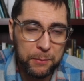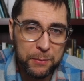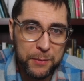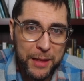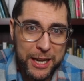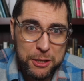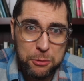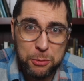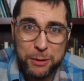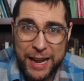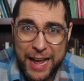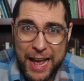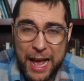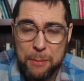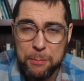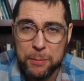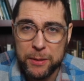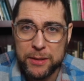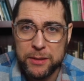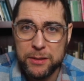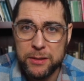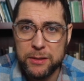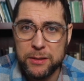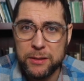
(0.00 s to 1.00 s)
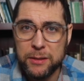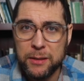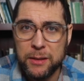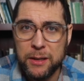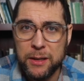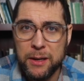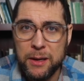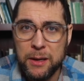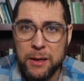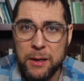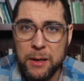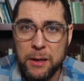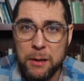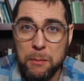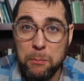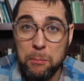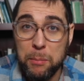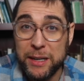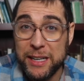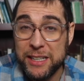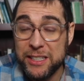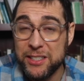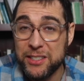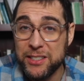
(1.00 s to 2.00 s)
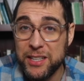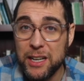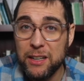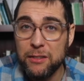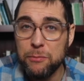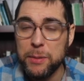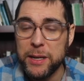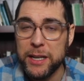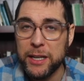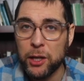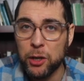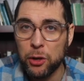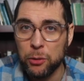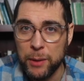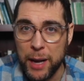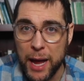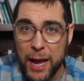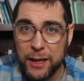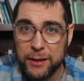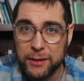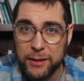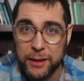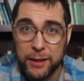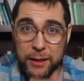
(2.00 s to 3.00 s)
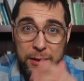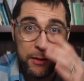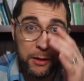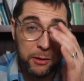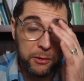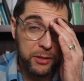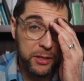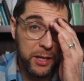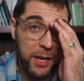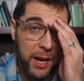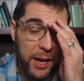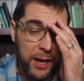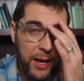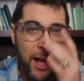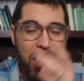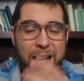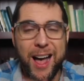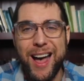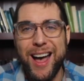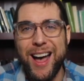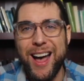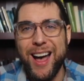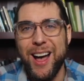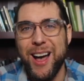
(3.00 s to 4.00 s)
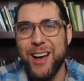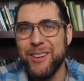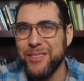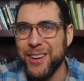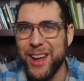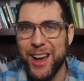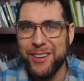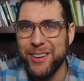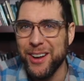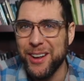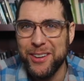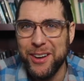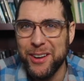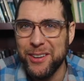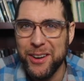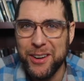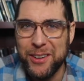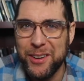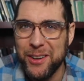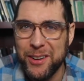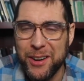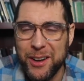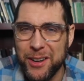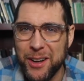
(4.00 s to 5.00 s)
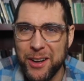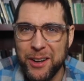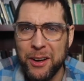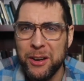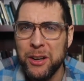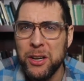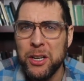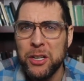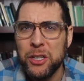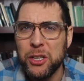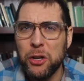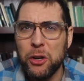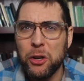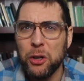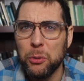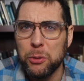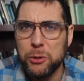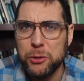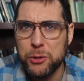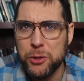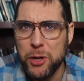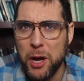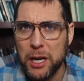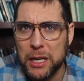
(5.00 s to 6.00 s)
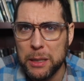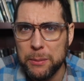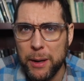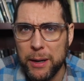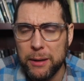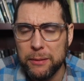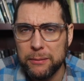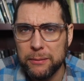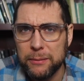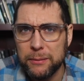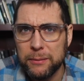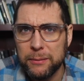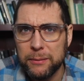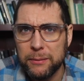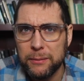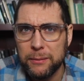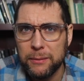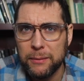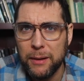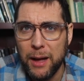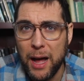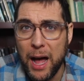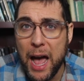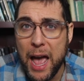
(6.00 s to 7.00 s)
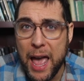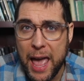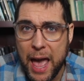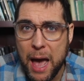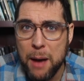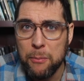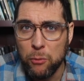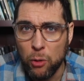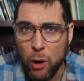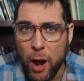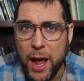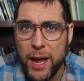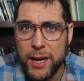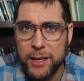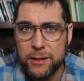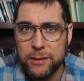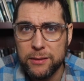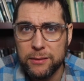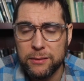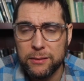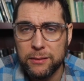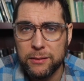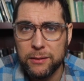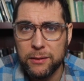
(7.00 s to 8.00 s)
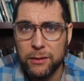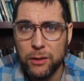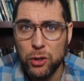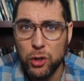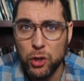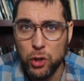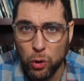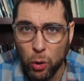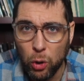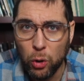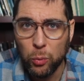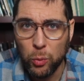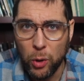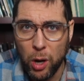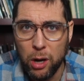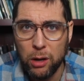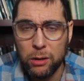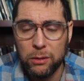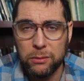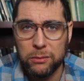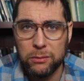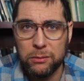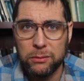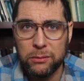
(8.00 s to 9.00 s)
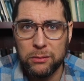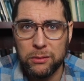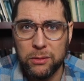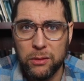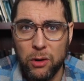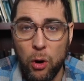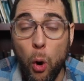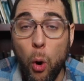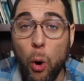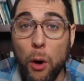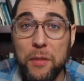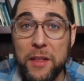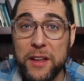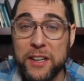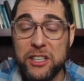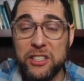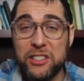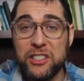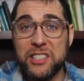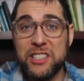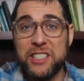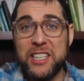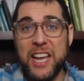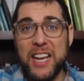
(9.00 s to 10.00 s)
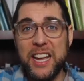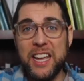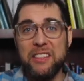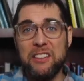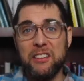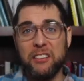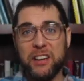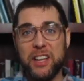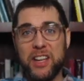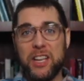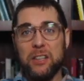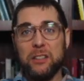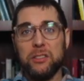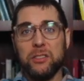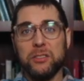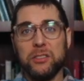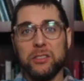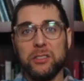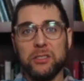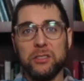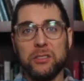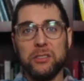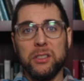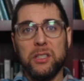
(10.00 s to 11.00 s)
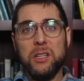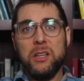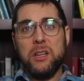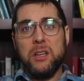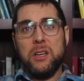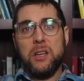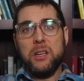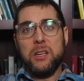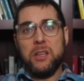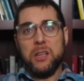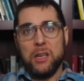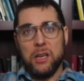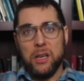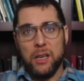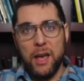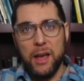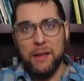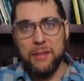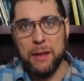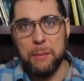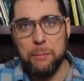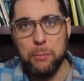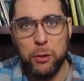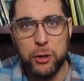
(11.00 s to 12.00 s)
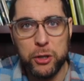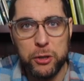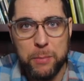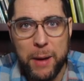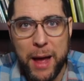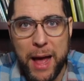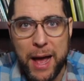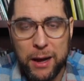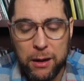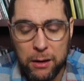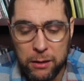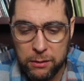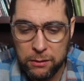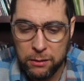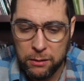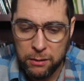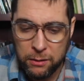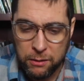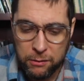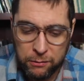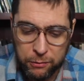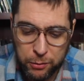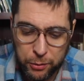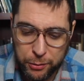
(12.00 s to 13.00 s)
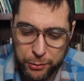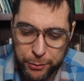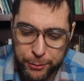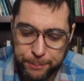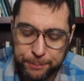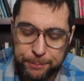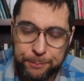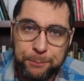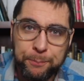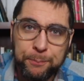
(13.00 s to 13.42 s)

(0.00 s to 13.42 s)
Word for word: that's what happens. But instead of being corrected, they're saying, ah, no, no, no, no, no, no, no. You don't know what you're talking about. I am right. You're wrong. Or they just dig in their heels and they push back further.